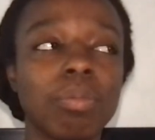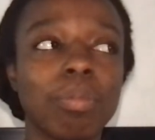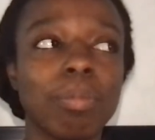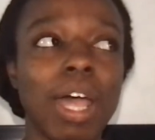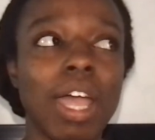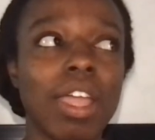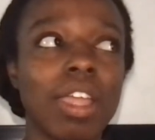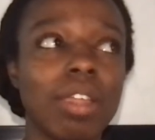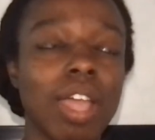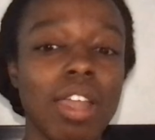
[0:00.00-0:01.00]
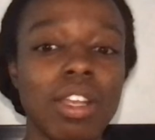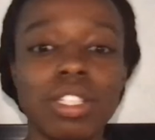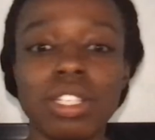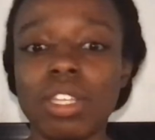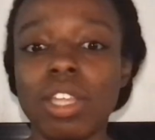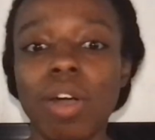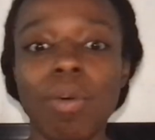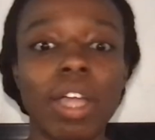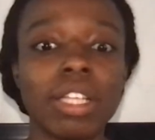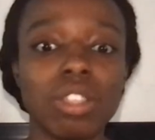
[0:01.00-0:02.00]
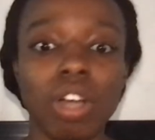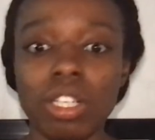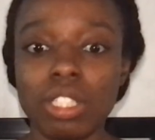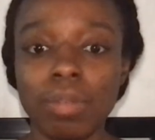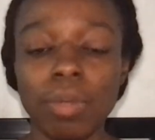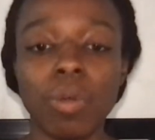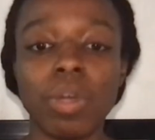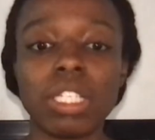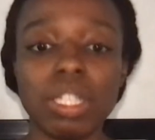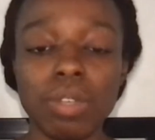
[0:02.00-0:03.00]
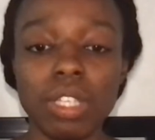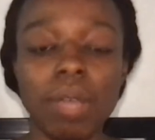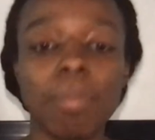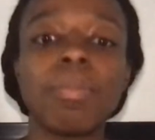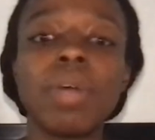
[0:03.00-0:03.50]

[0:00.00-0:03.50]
my energy, how I talk to them, how I deal with them,